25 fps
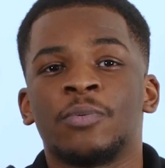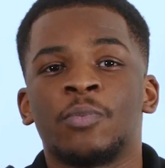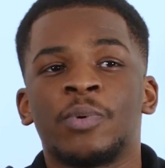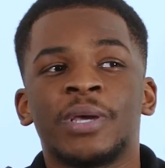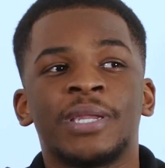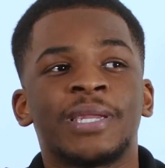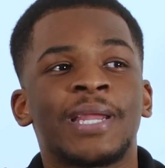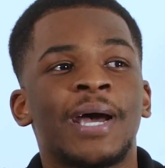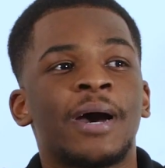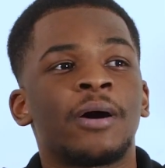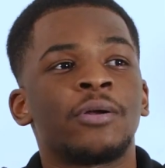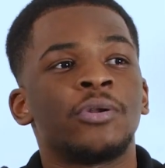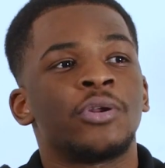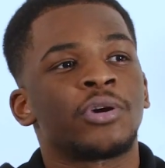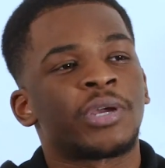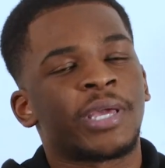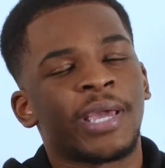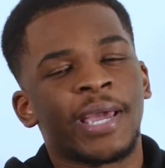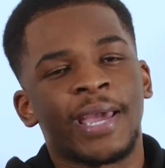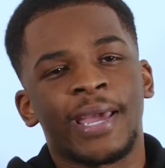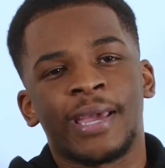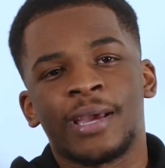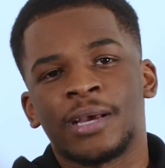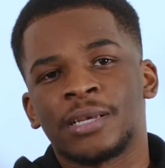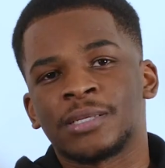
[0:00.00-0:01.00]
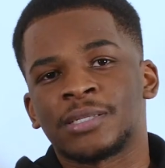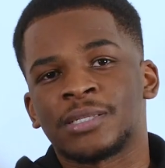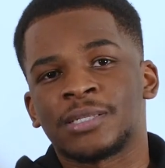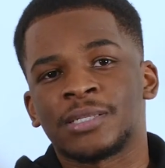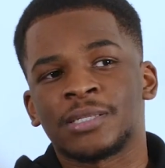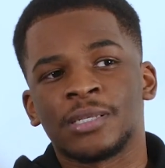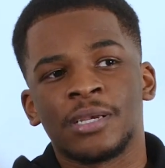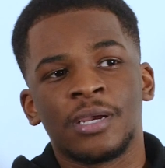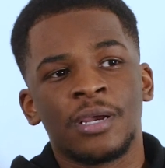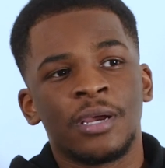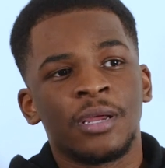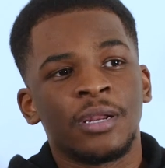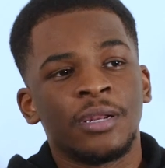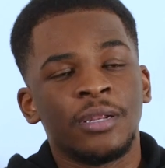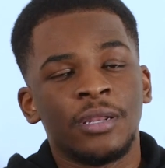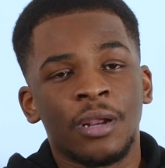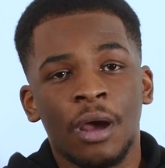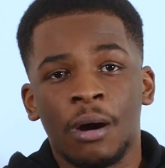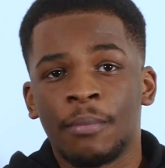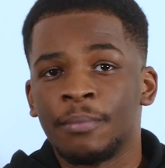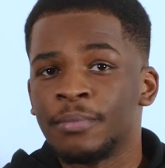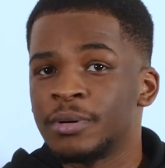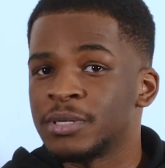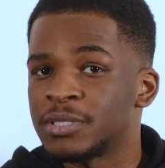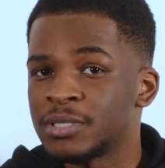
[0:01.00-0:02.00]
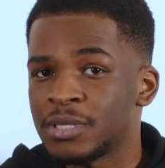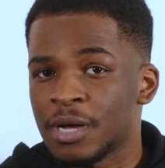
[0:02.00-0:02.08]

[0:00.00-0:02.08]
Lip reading: We now look at it as numbers.